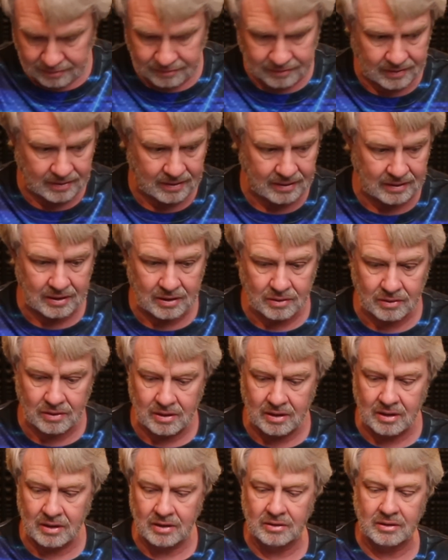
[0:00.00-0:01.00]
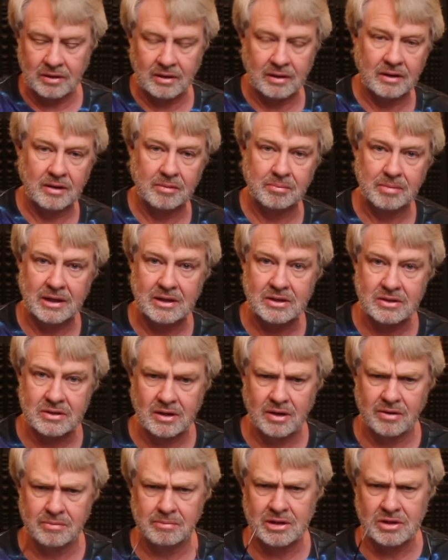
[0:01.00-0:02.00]
a fairly low impedance
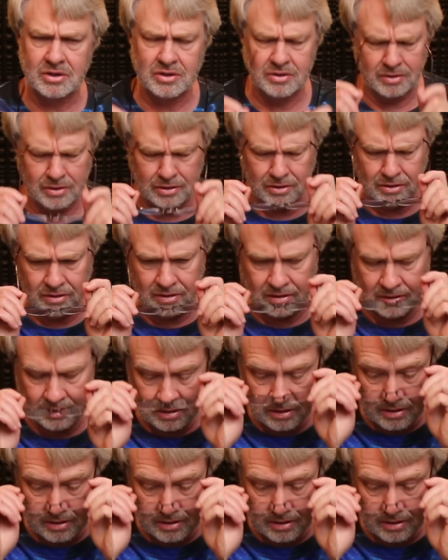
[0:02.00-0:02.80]
load. Be sure your